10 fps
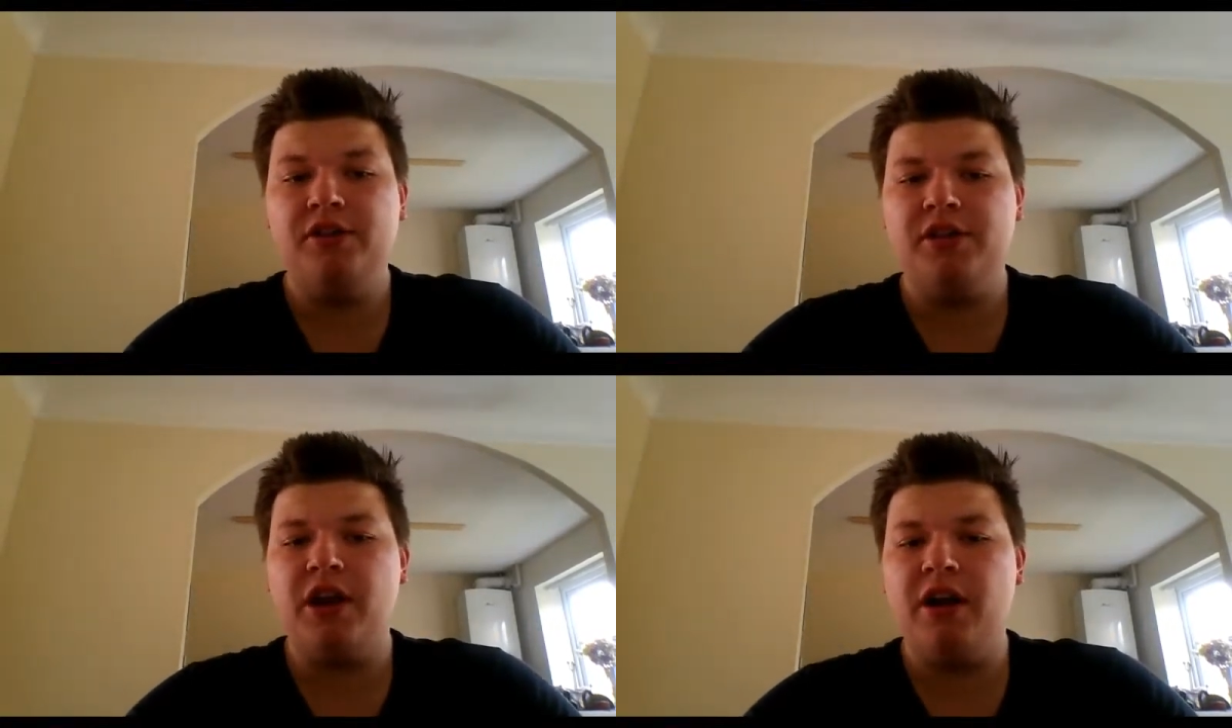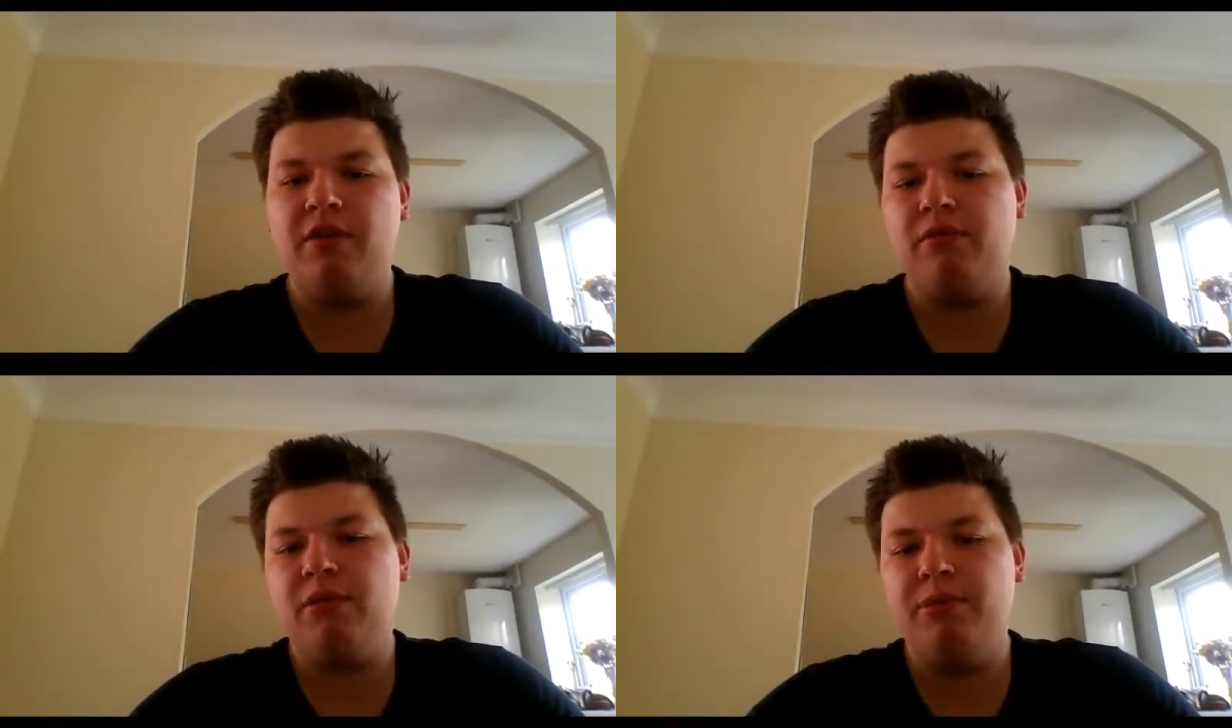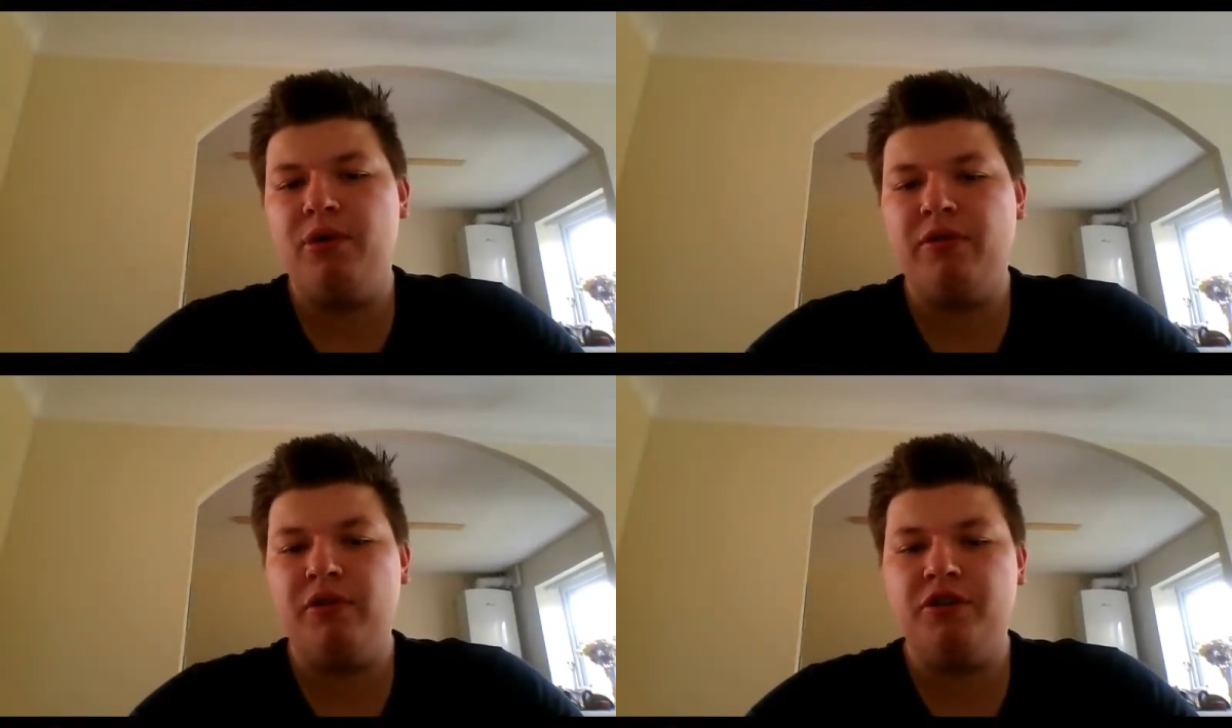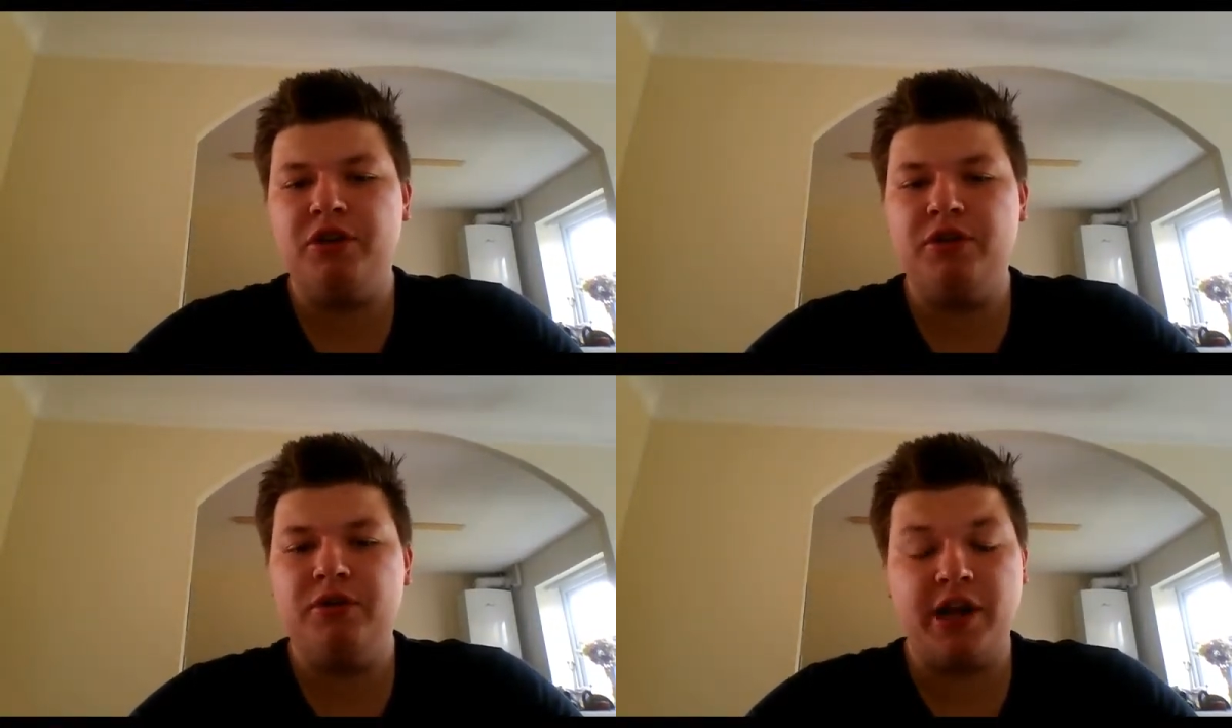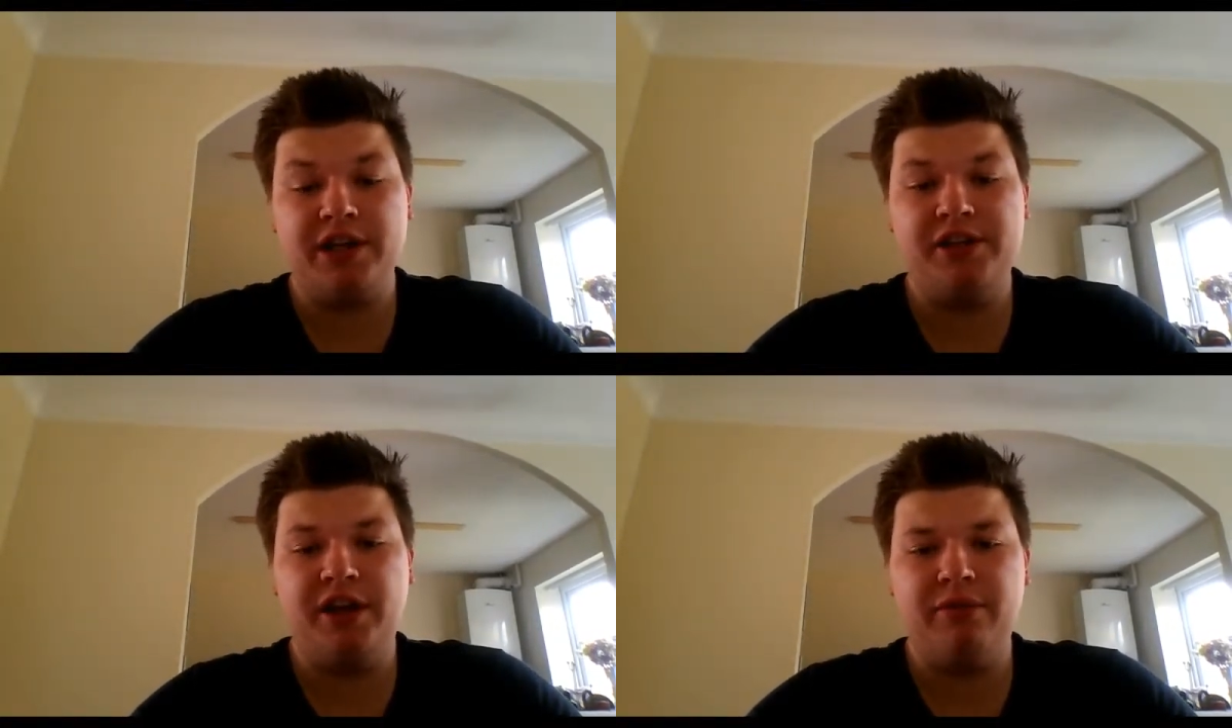So now we move on to
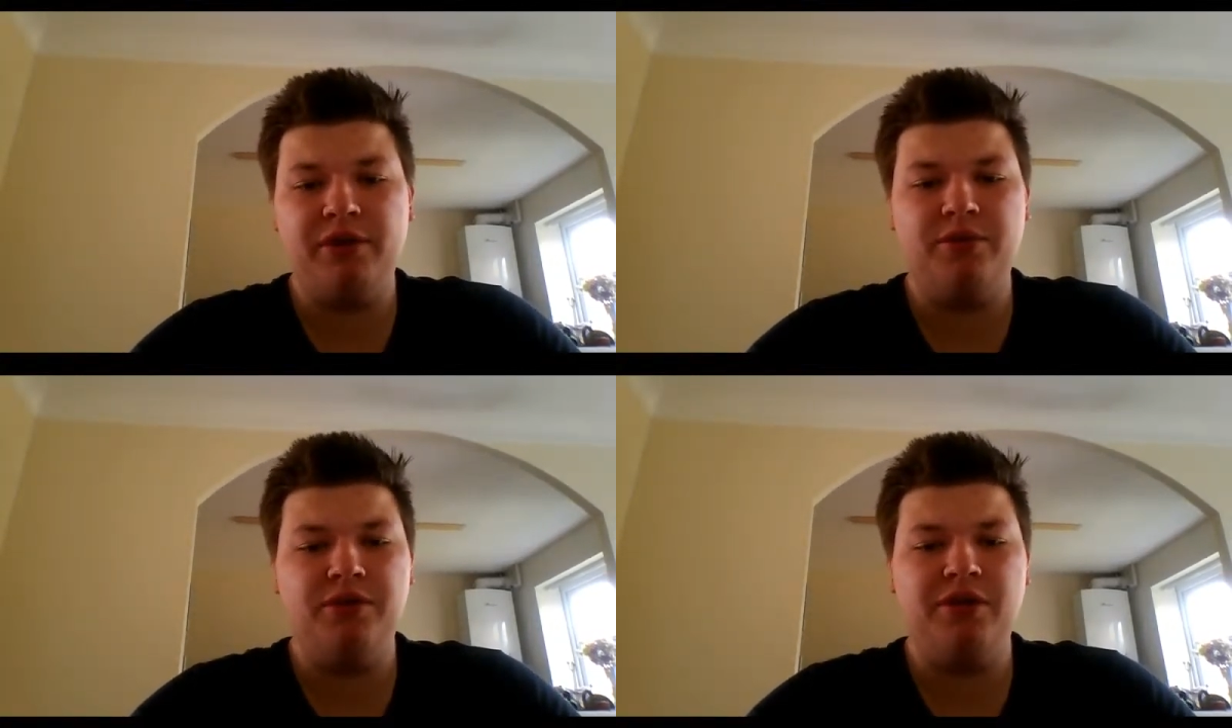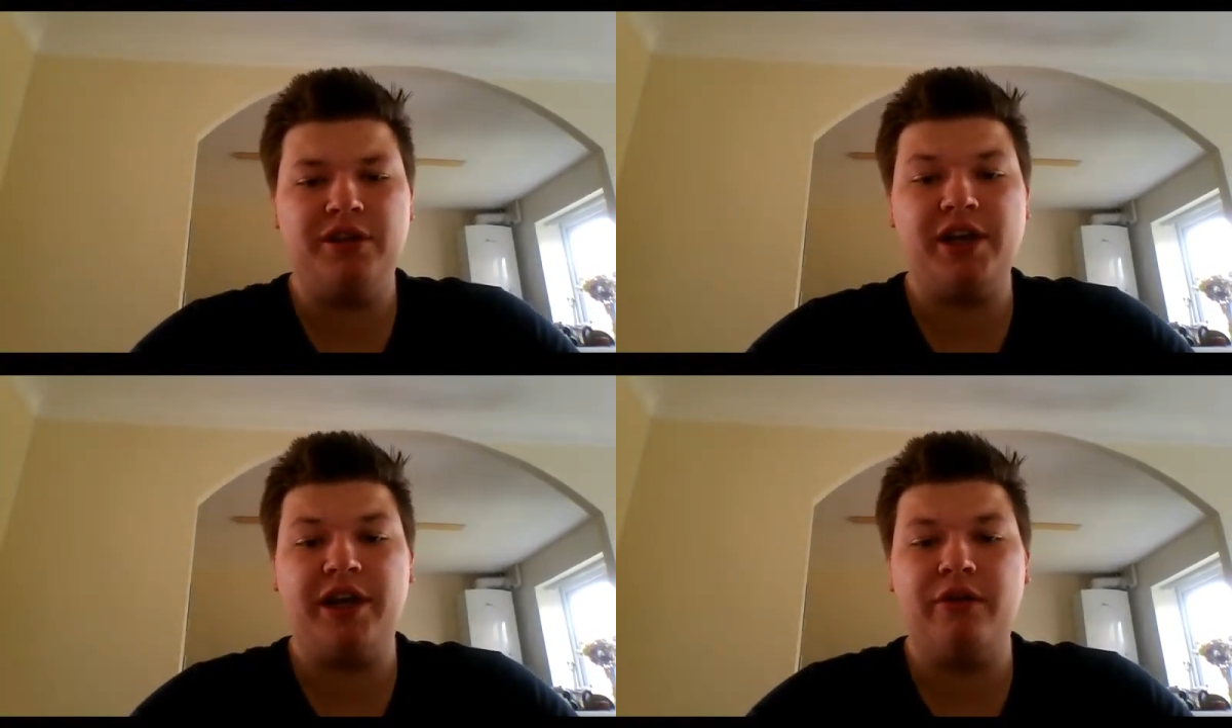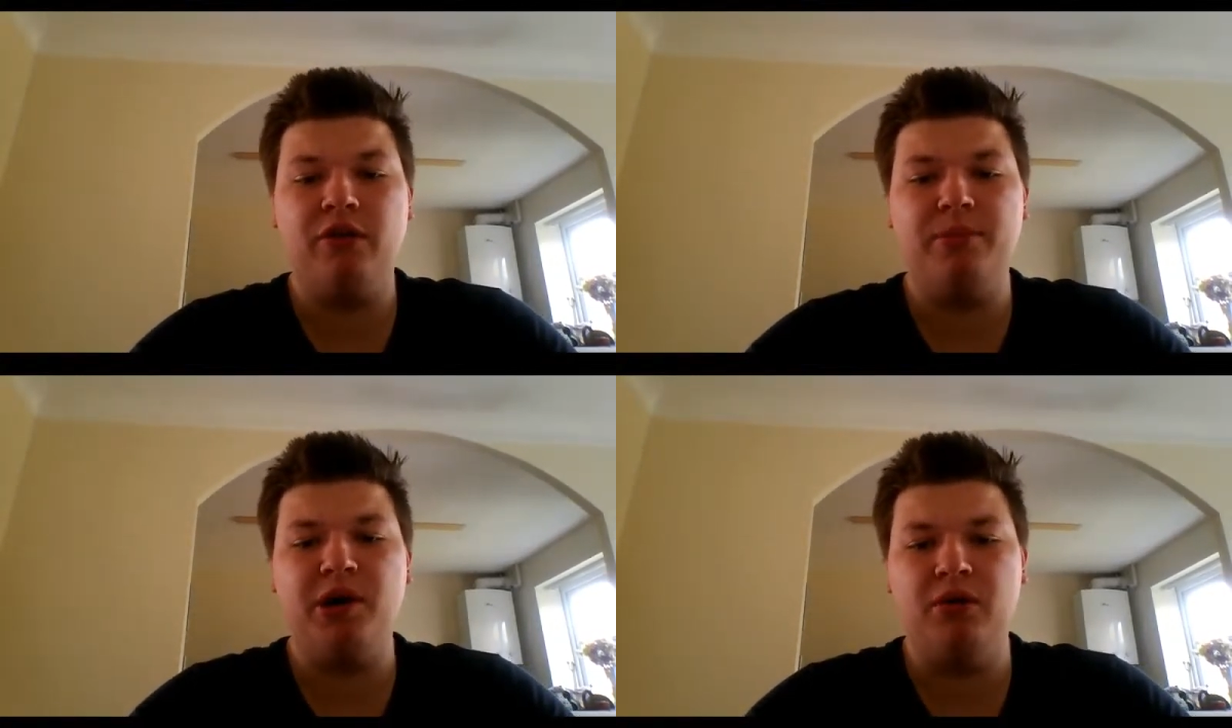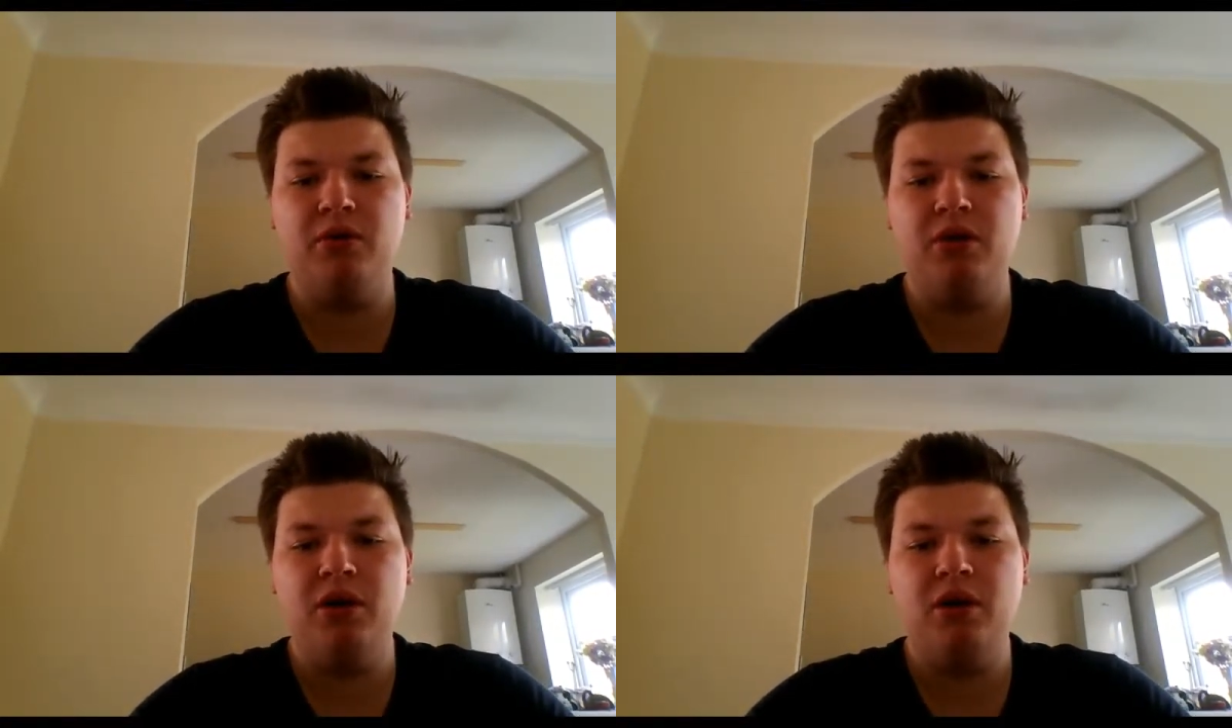testing it, which was a tank or a bowl.